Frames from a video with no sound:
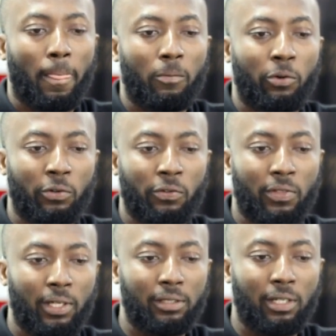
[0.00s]
one of the
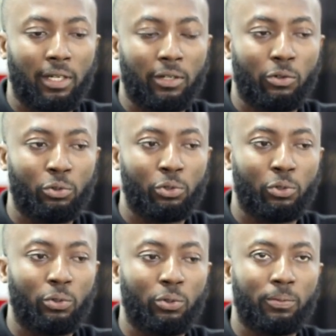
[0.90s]
things I
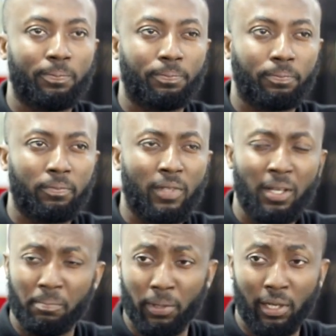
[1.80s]
also
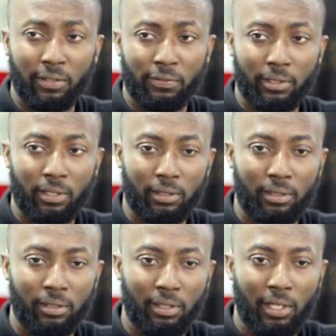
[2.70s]
believe is that
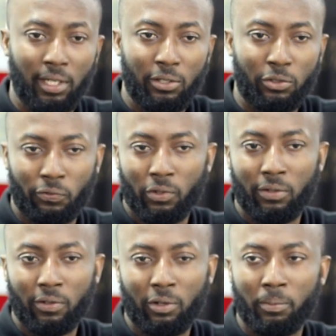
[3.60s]
software
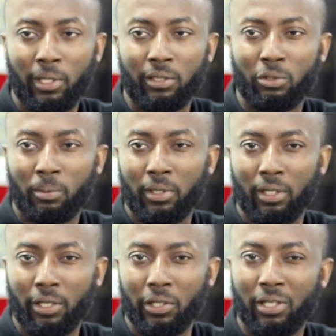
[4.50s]
development is something
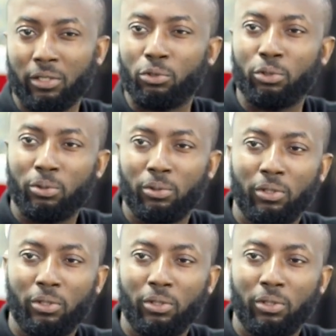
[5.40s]
that you can do.